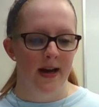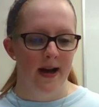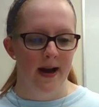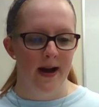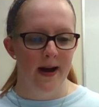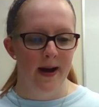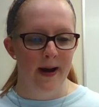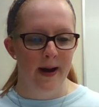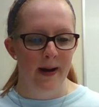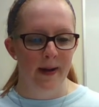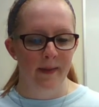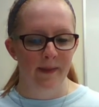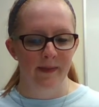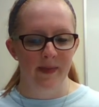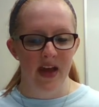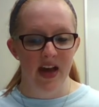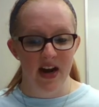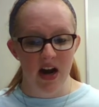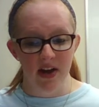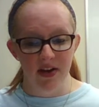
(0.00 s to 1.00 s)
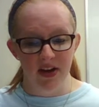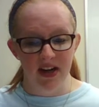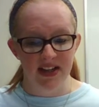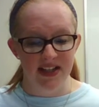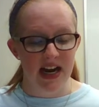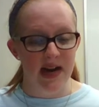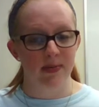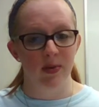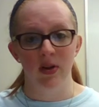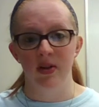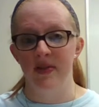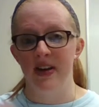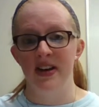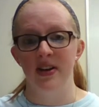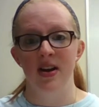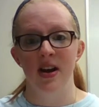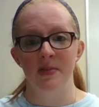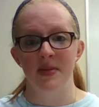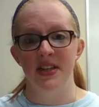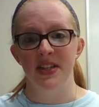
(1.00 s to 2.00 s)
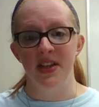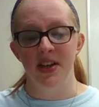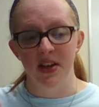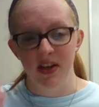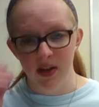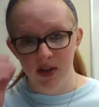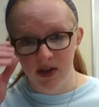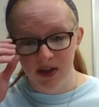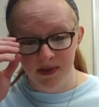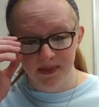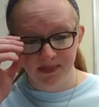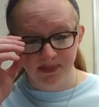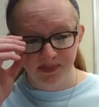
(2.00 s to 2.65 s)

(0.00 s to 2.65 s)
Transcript: Another example of indirect materials